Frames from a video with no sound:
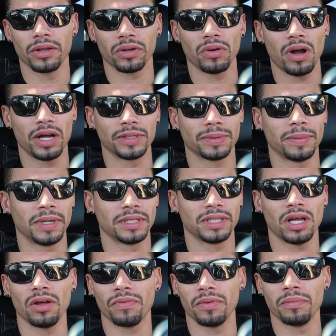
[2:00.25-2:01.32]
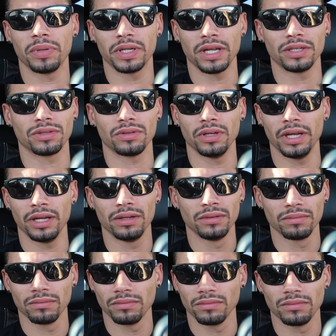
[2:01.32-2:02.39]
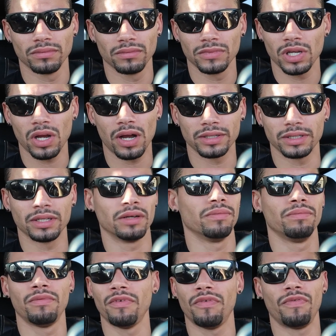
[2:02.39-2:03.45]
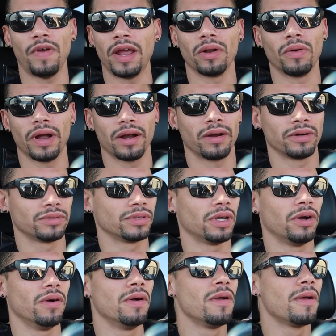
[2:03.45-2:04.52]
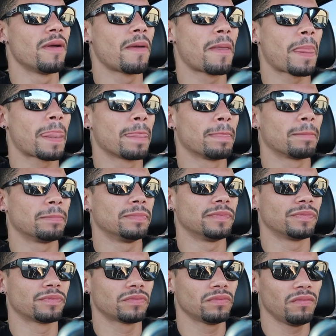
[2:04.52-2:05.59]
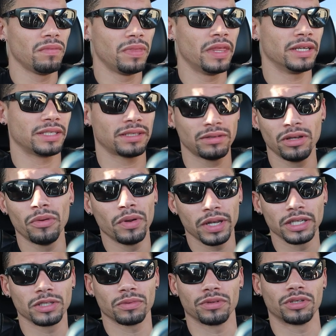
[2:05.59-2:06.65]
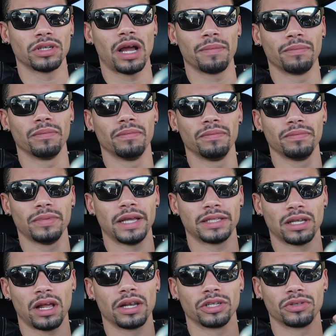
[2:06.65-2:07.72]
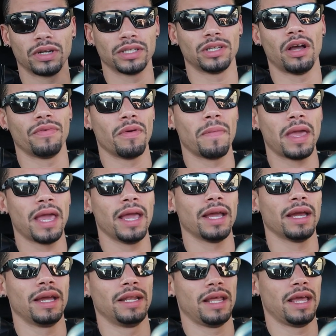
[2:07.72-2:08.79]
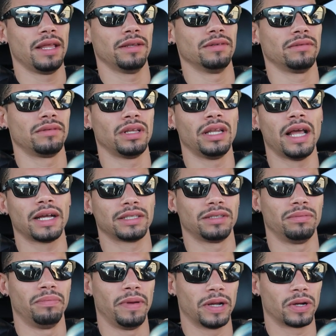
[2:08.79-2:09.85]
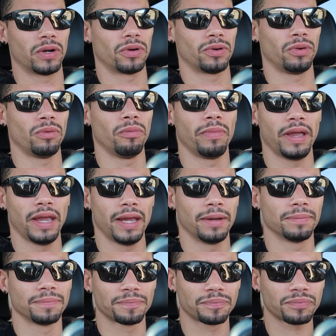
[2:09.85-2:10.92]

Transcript: in the garage by myself and potentially causing a fatal error. So, this doing this with the shop takes a lot of stress off of me. And then the next big hurdle will be